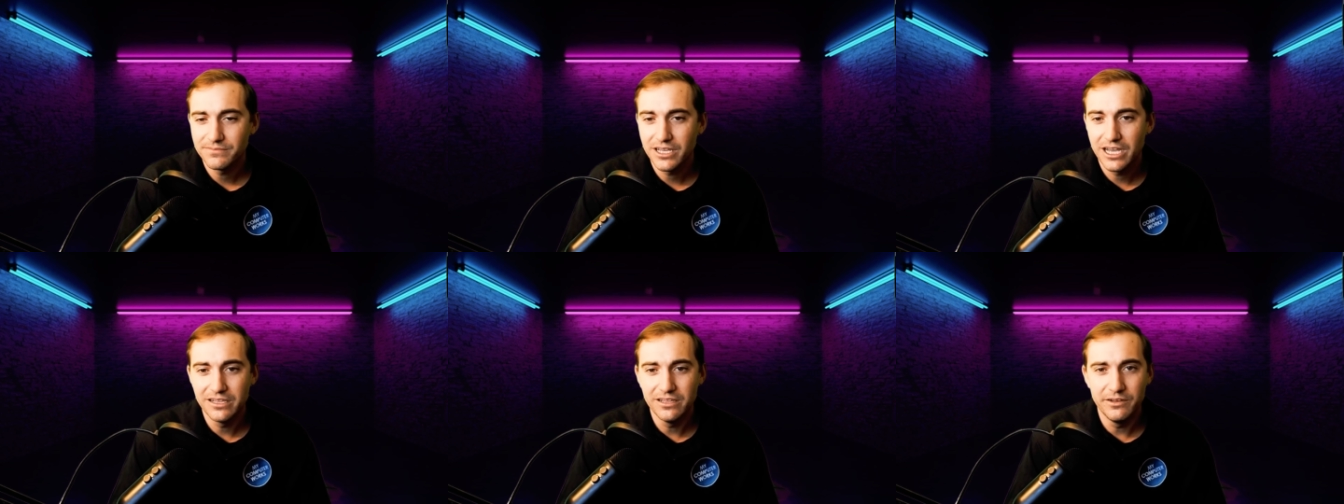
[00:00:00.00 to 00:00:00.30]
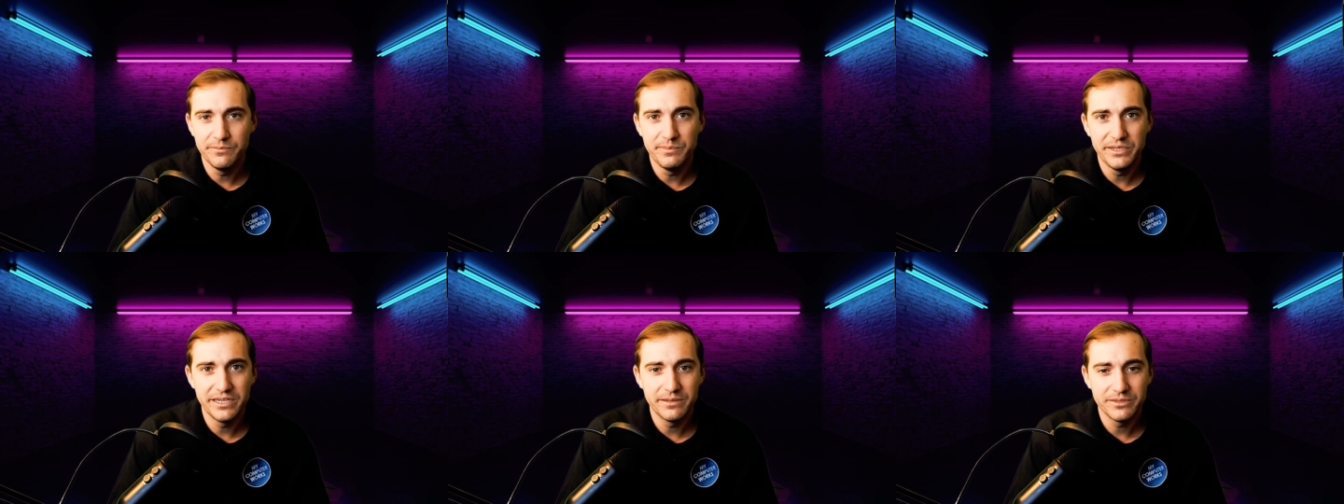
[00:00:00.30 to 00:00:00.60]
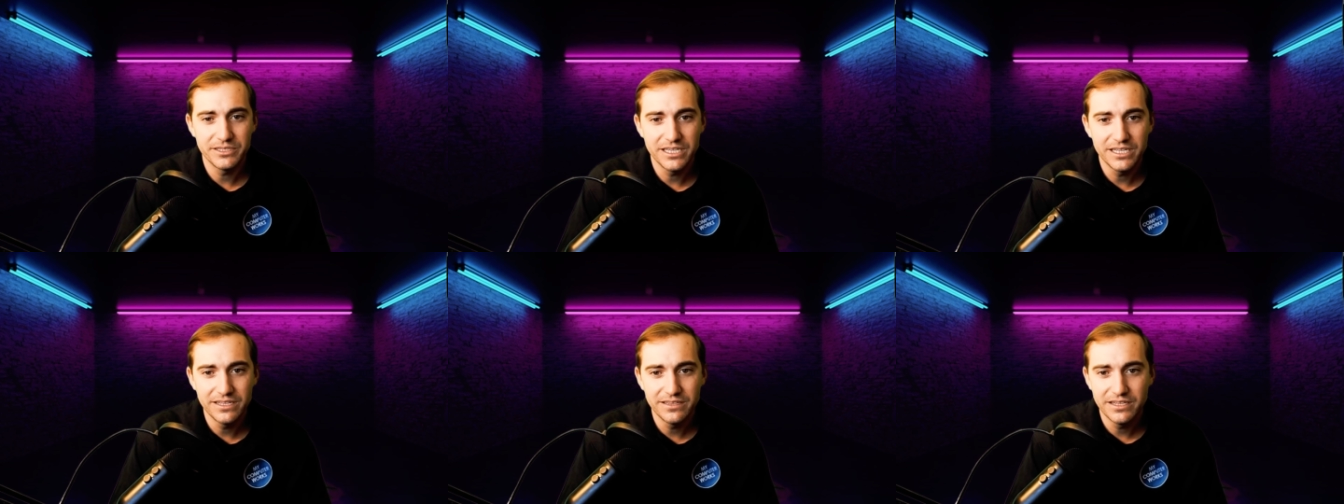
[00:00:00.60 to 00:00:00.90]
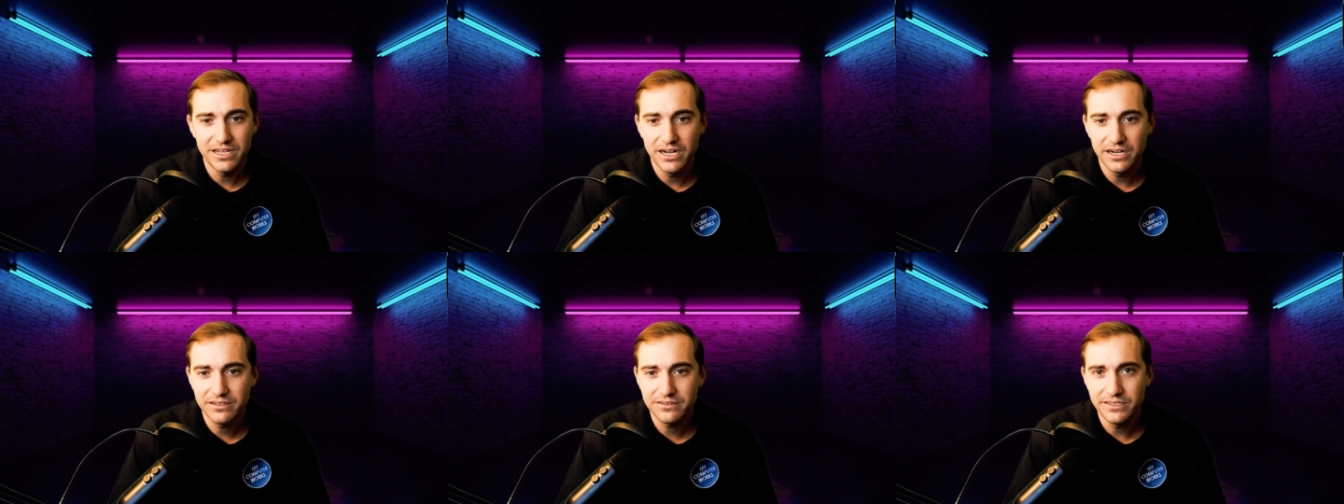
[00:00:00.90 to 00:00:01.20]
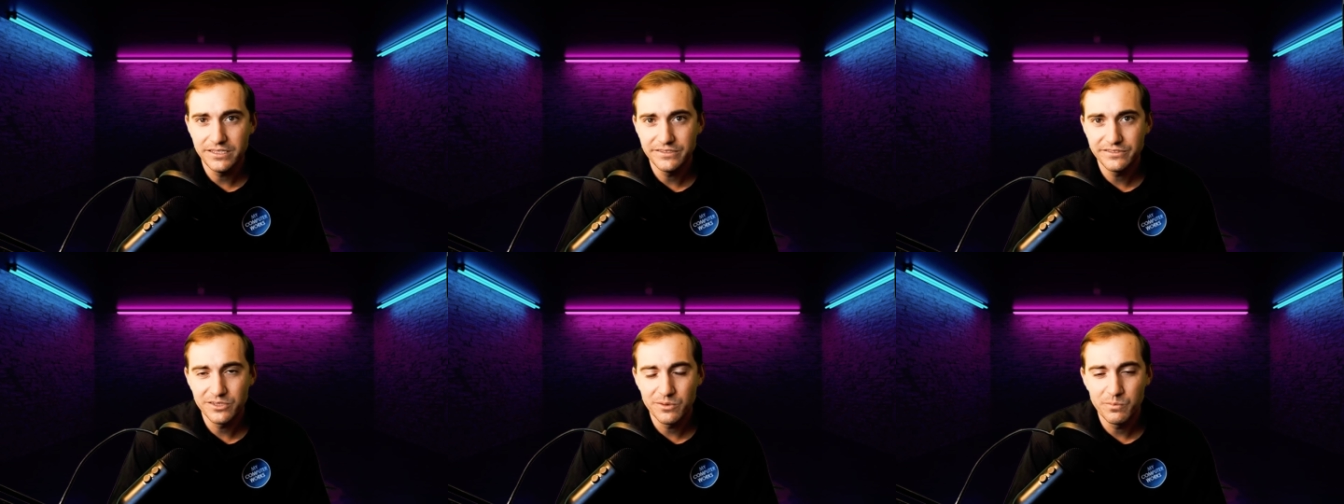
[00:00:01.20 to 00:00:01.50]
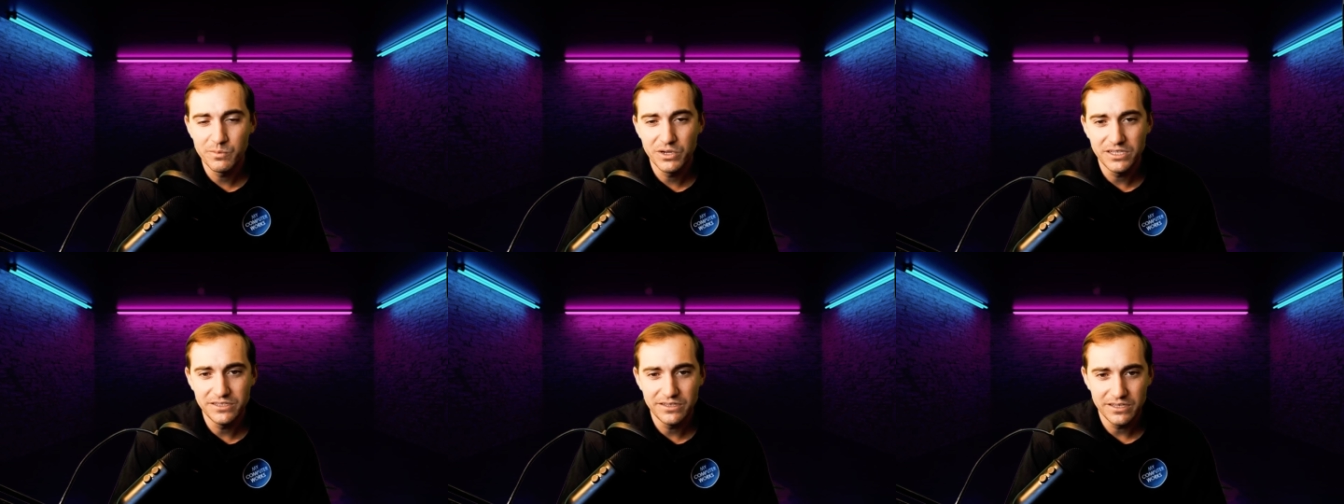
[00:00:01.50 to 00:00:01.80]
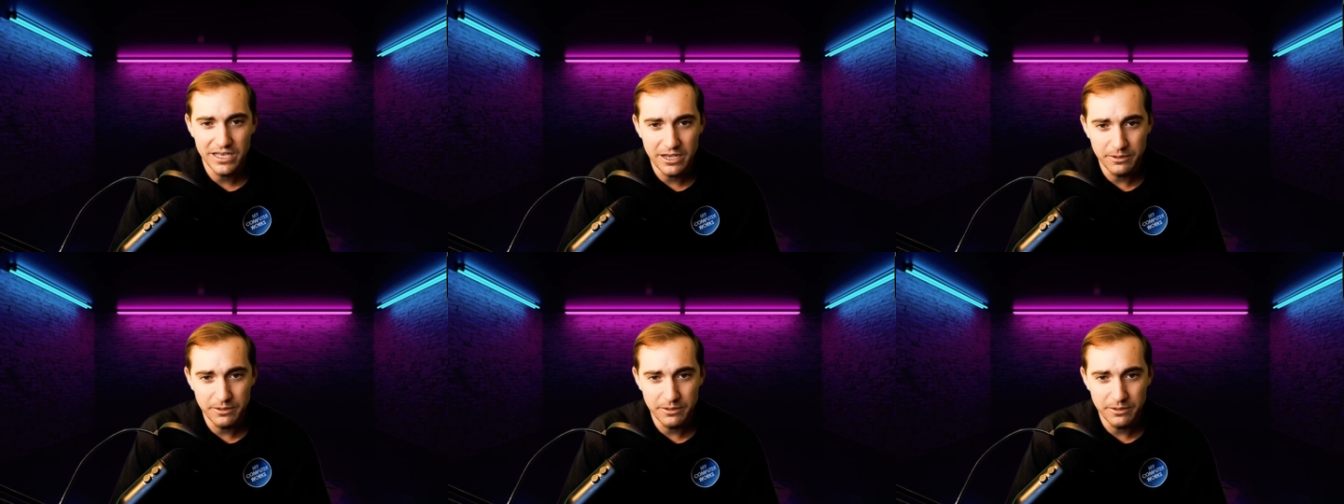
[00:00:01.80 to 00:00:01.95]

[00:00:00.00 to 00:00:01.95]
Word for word: I love being able to get in there, clean somebody,